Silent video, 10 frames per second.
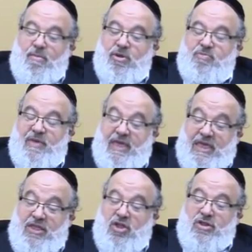But
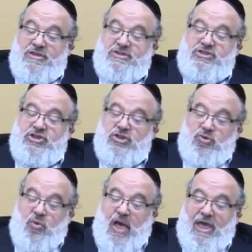be'idon
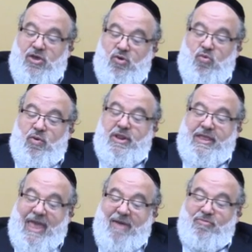siluayu, when
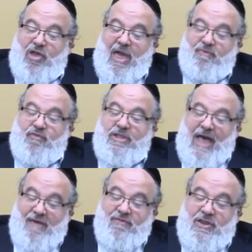it came time for
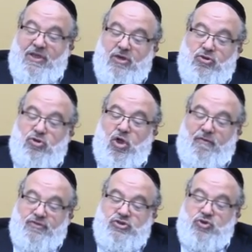davening,
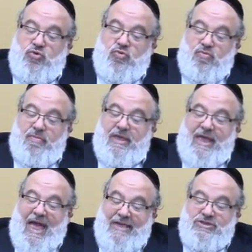lovshu
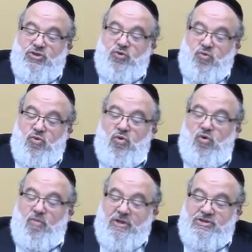mikasu
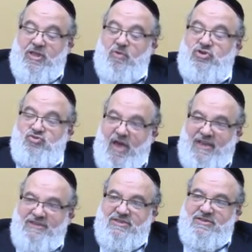umos, they would
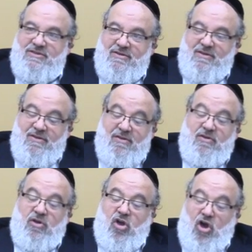dress,
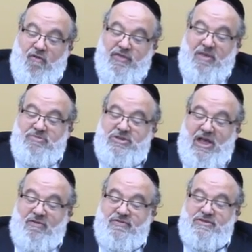cover
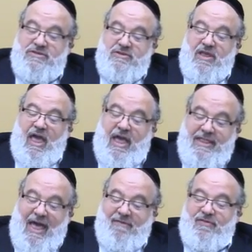themselves, and
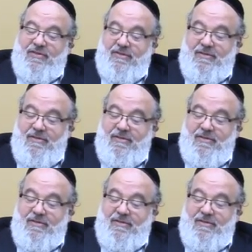daven.